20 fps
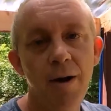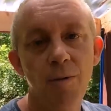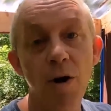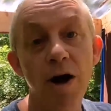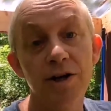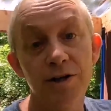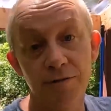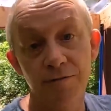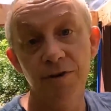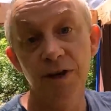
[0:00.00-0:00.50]
I
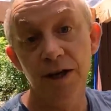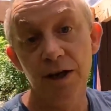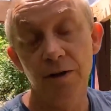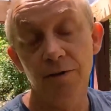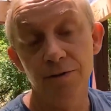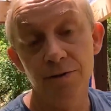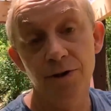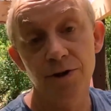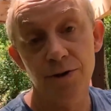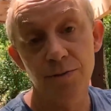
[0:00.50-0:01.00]
watched a
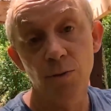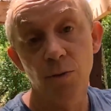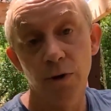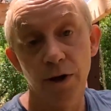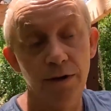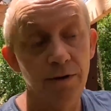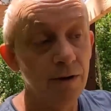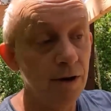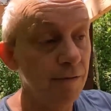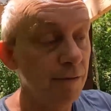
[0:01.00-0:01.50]
video this
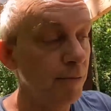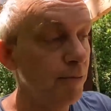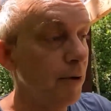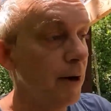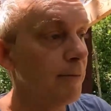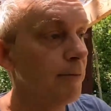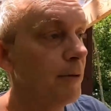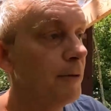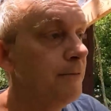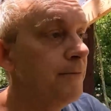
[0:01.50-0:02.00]
morning of a
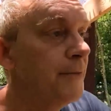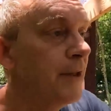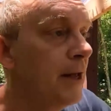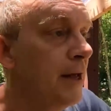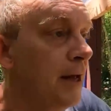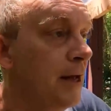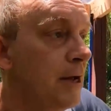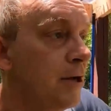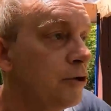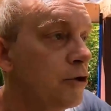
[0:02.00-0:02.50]
prepper,
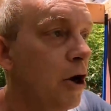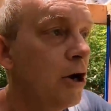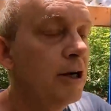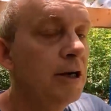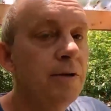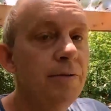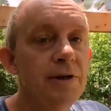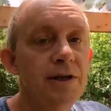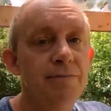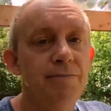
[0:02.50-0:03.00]

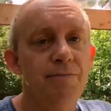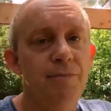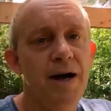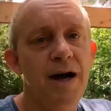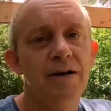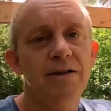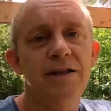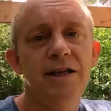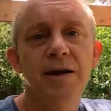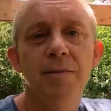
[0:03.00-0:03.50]
talking
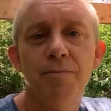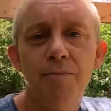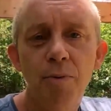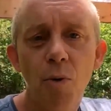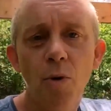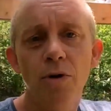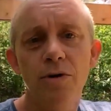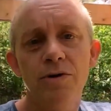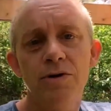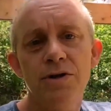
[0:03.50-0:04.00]
about the
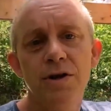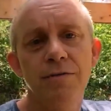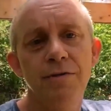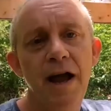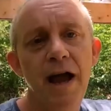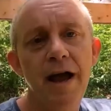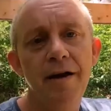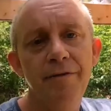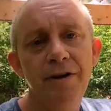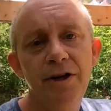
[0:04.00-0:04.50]
importance
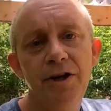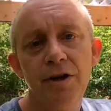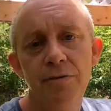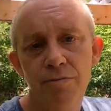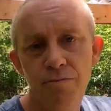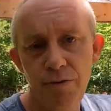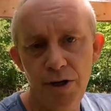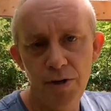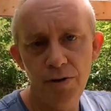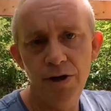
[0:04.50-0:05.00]
of having
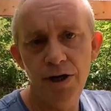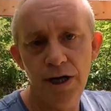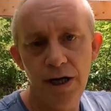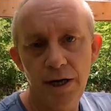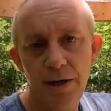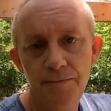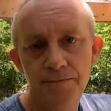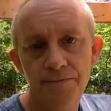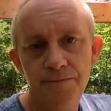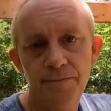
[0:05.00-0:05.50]

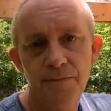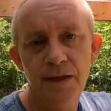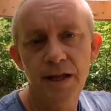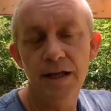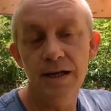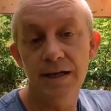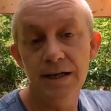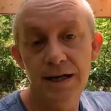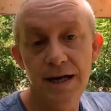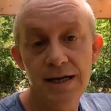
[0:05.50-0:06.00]
community
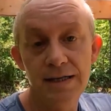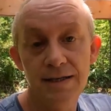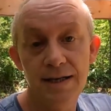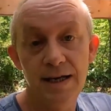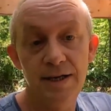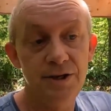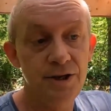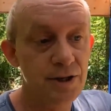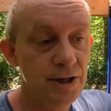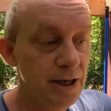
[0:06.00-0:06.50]
in an
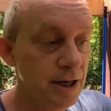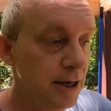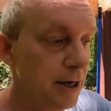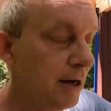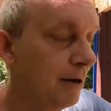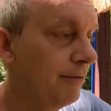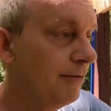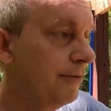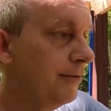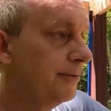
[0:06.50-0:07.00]
S H
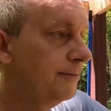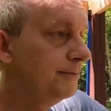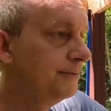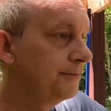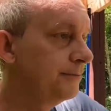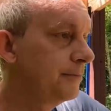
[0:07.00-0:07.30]
T F.